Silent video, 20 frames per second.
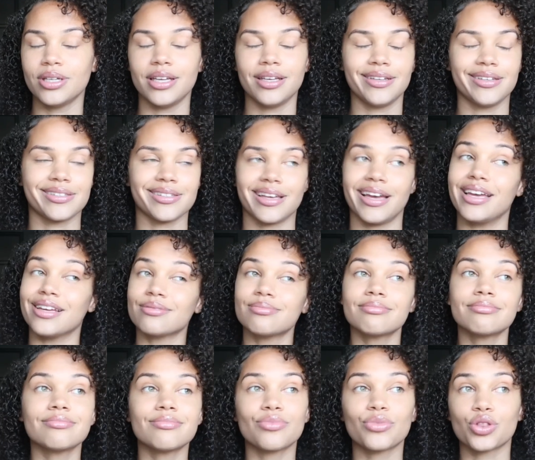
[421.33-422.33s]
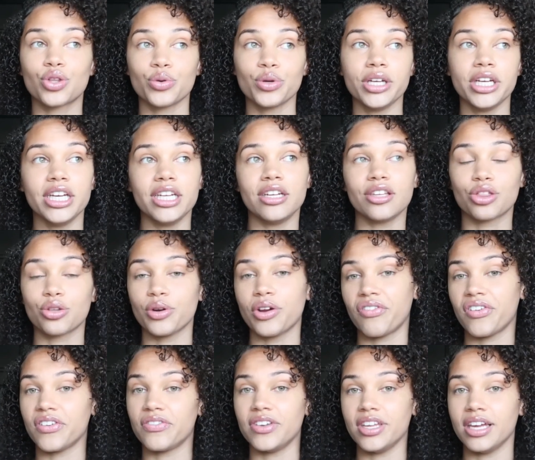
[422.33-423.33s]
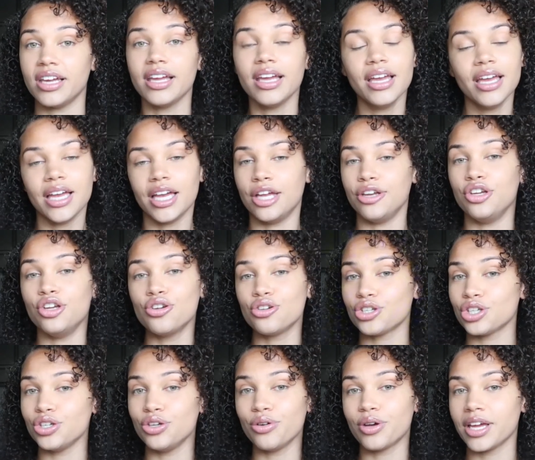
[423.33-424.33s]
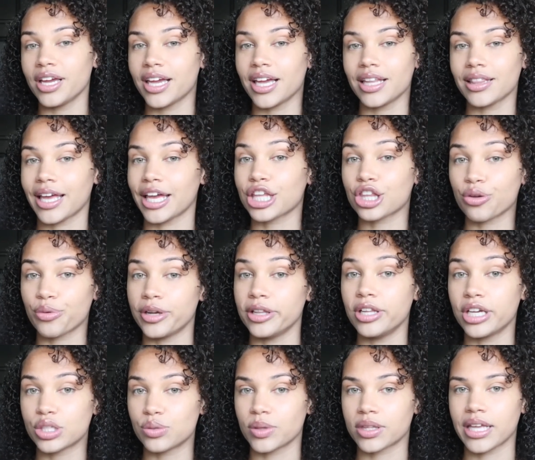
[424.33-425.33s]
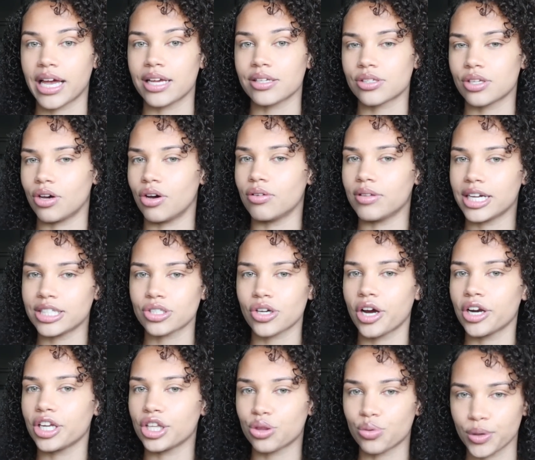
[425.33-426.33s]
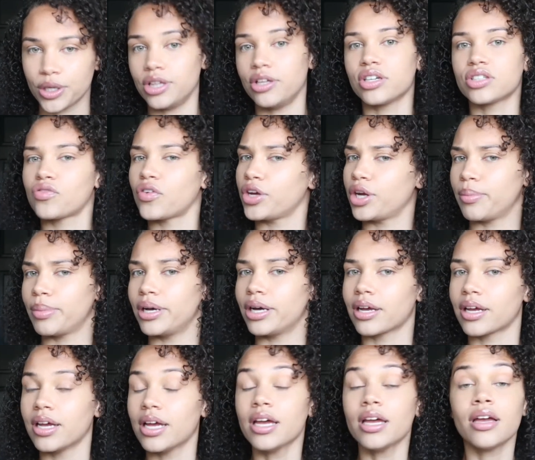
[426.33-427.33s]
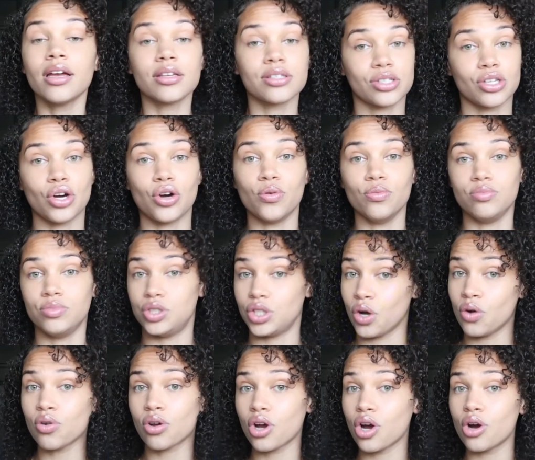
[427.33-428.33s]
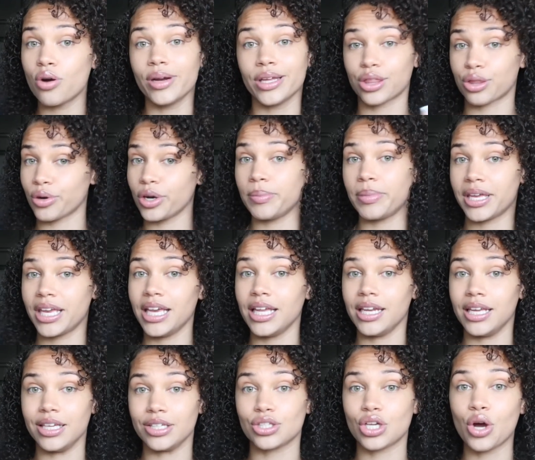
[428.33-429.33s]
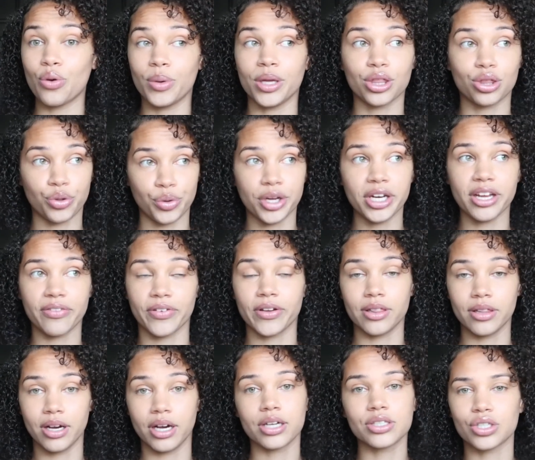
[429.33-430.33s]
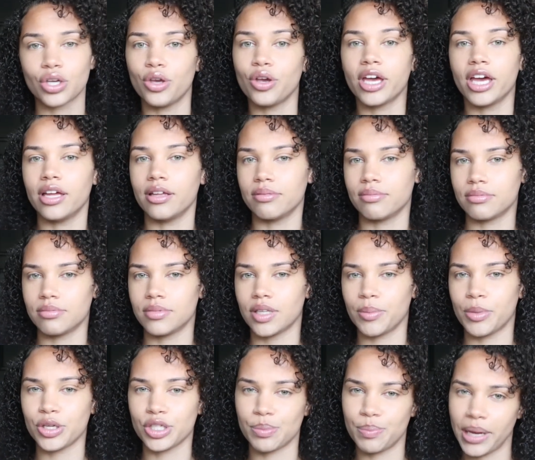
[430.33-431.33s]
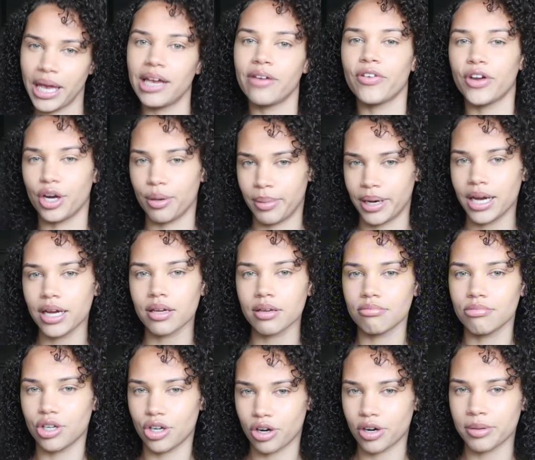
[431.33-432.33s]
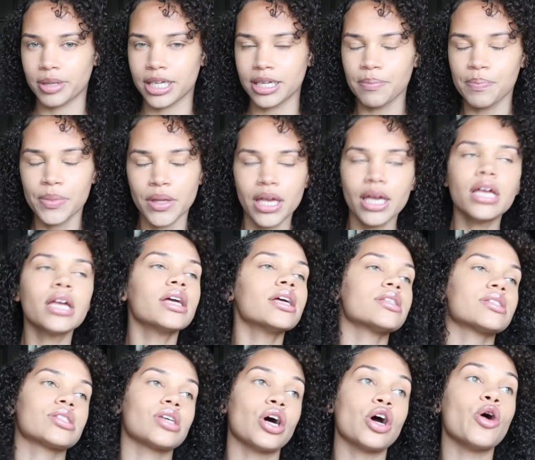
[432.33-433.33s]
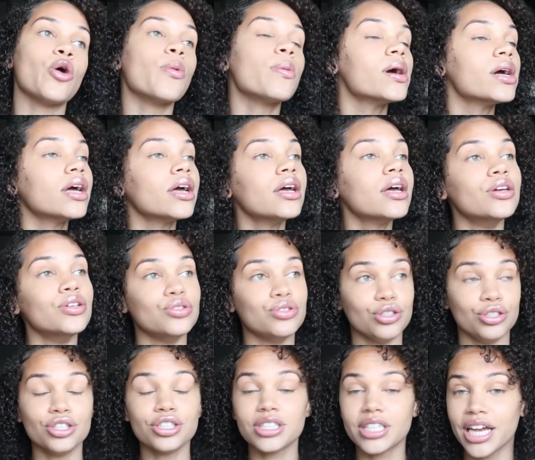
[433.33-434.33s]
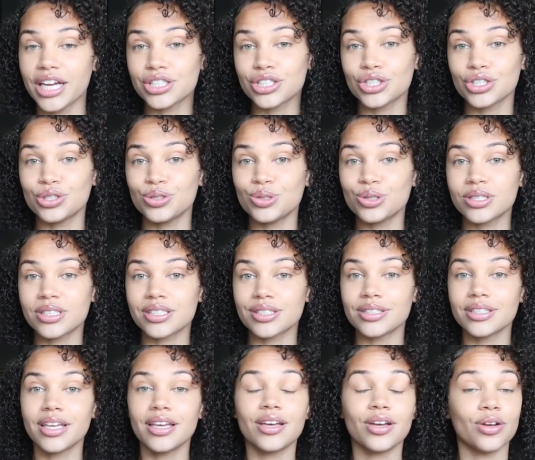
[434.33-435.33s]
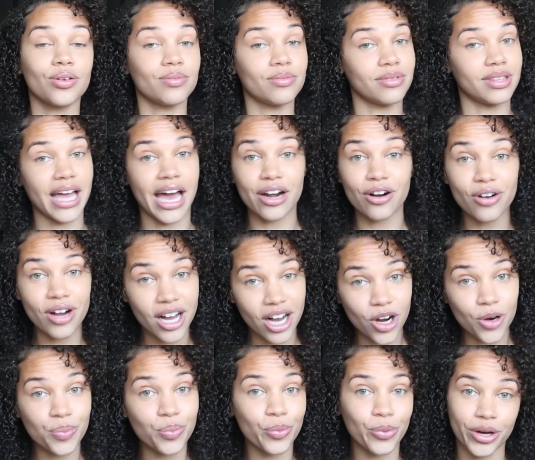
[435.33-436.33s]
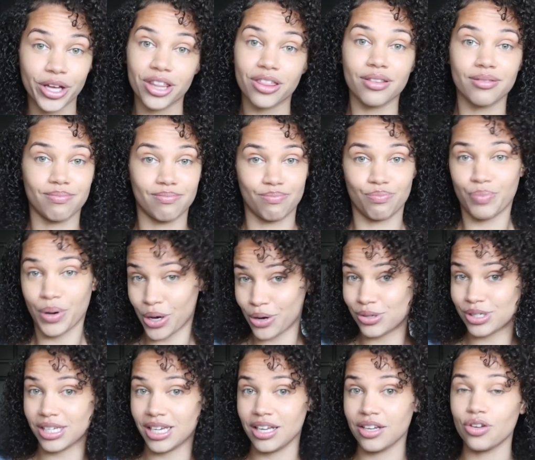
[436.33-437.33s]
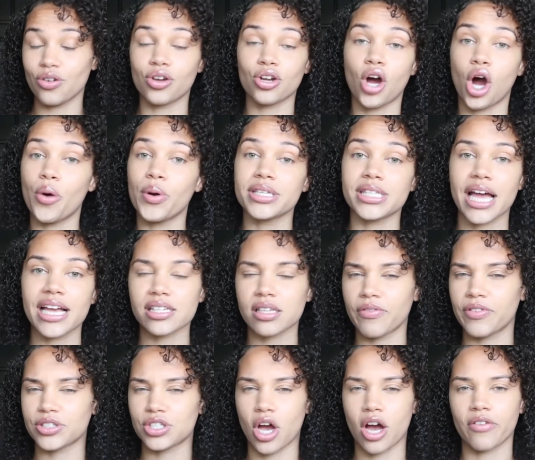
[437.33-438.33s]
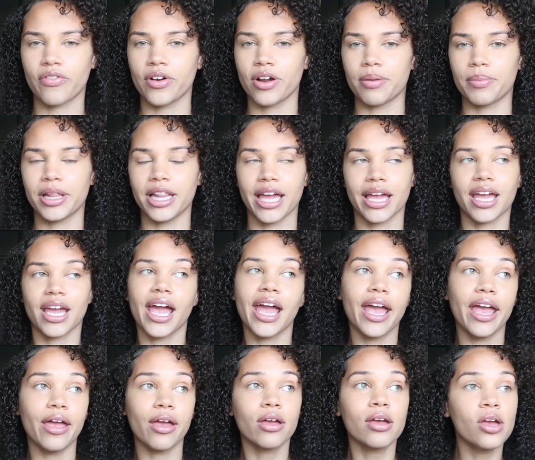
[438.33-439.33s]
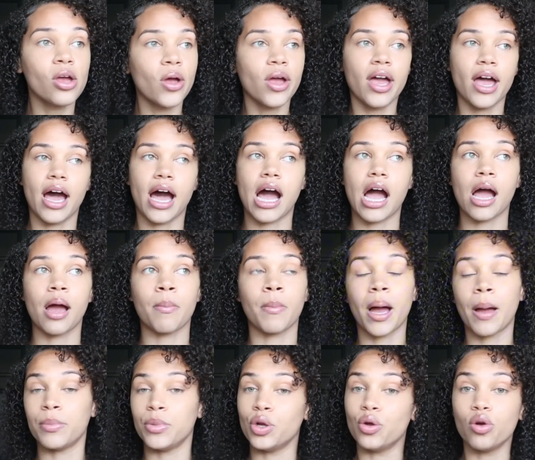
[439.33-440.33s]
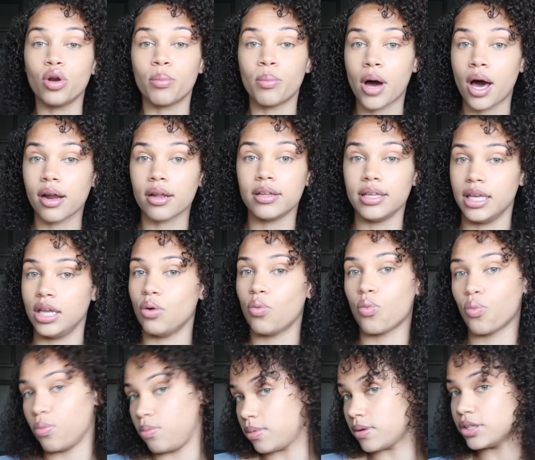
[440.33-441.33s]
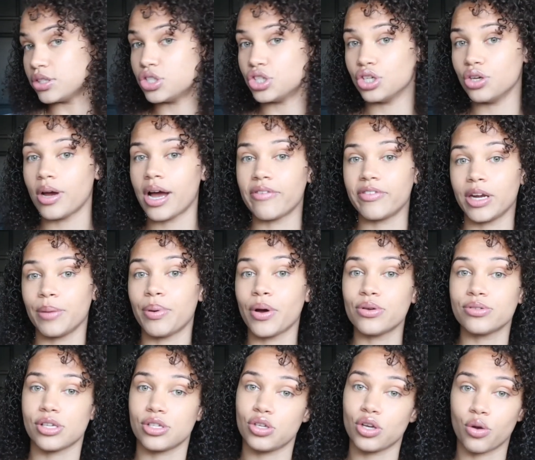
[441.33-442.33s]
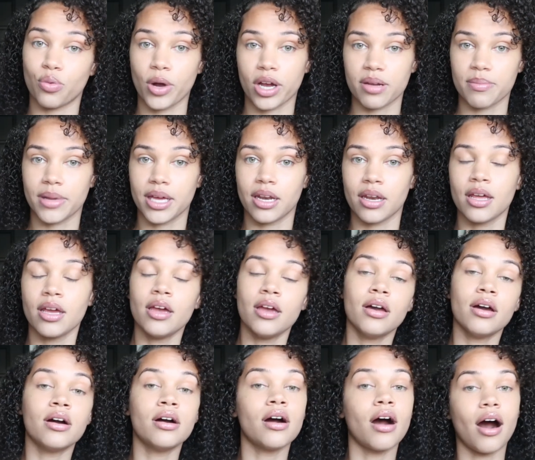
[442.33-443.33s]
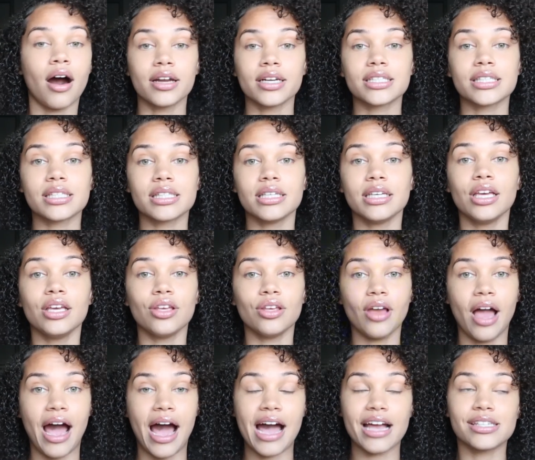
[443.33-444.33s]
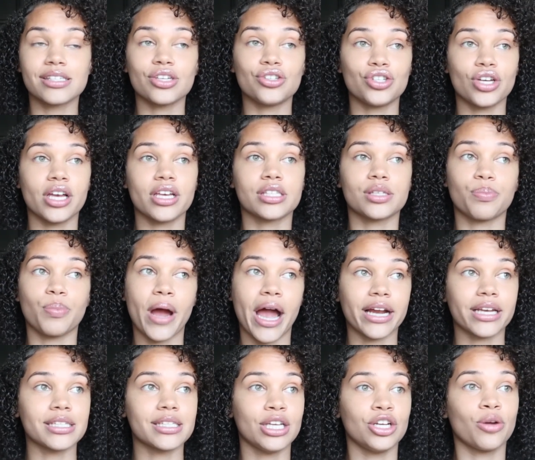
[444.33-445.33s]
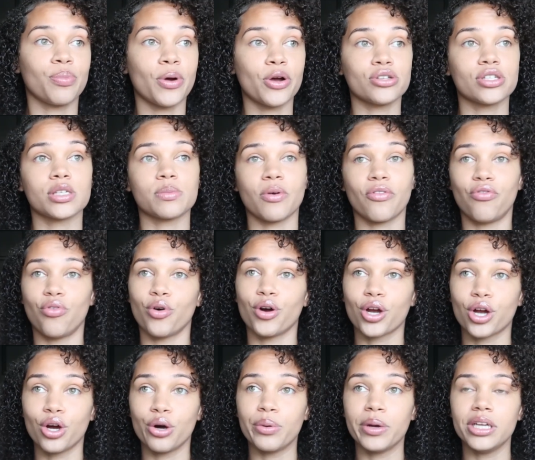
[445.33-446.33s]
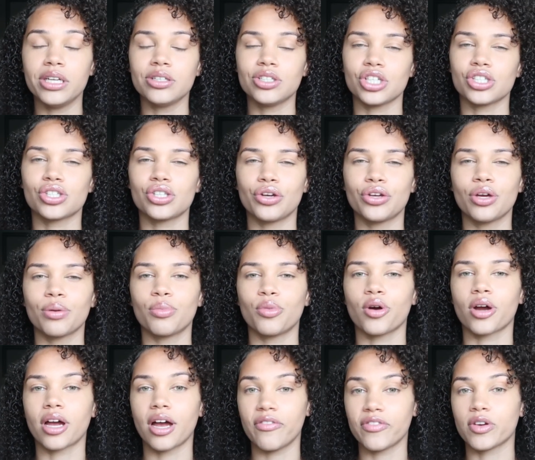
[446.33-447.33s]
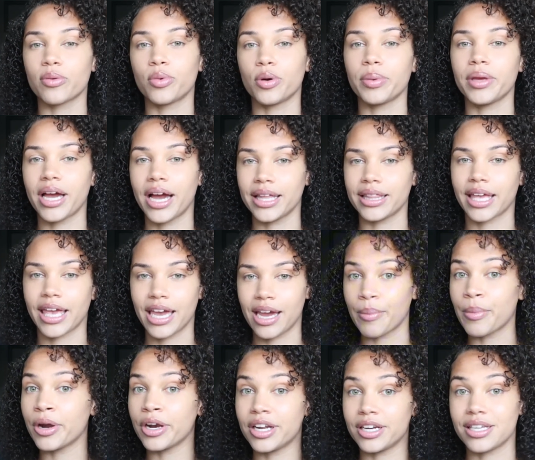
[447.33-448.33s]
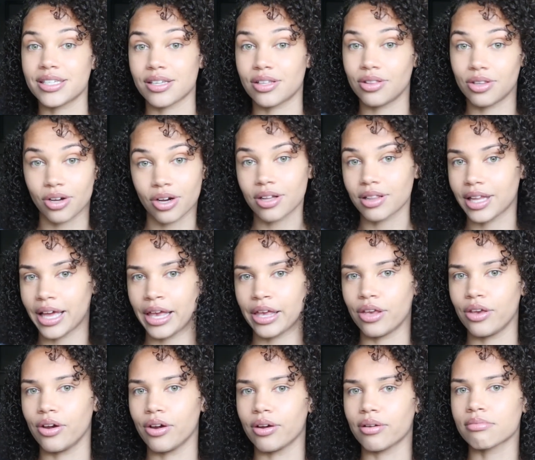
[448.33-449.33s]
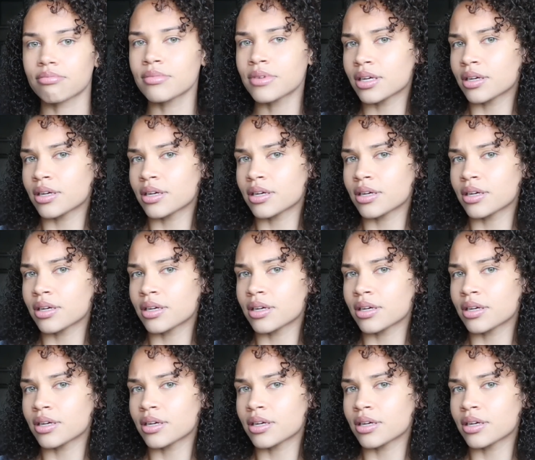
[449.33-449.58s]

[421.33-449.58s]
is like $300 to $350, and usually you can get like 3 looks with that. So that's already 3 looks for your book. So don't go in 3 bikinis, go in 3 different looks so you get the most bang for your buck. You know what I mean? So do your test shoots. That'll help with posing. You can always ask the photographer and be like, hey, I'm new to modeling. Do you have any poses you could recommend? Honestly, I suggest practicing your poses before going, just so you're more comfortable behind the camera and it doesn't look like you're